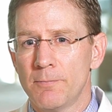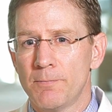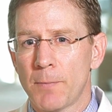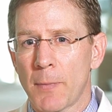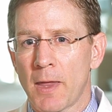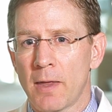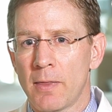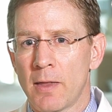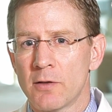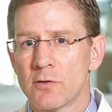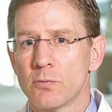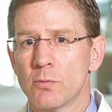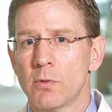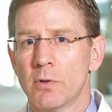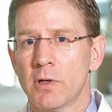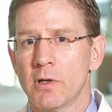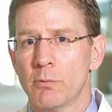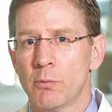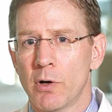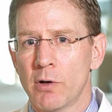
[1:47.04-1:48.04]
And that's really
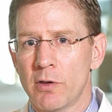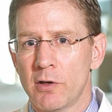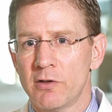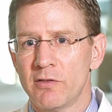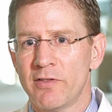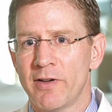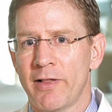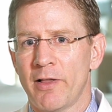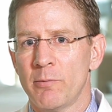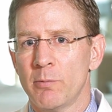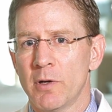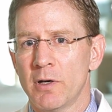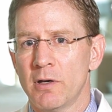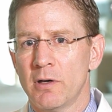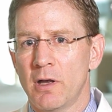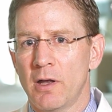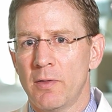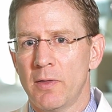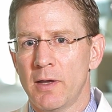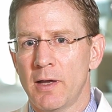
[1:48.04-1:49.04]
where the development
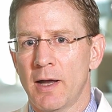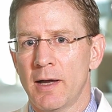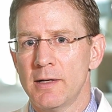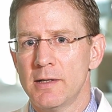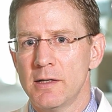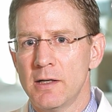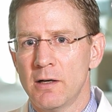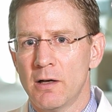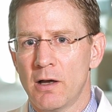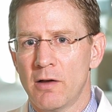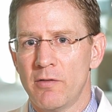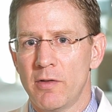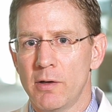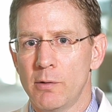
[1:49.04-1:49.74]
and the idea of the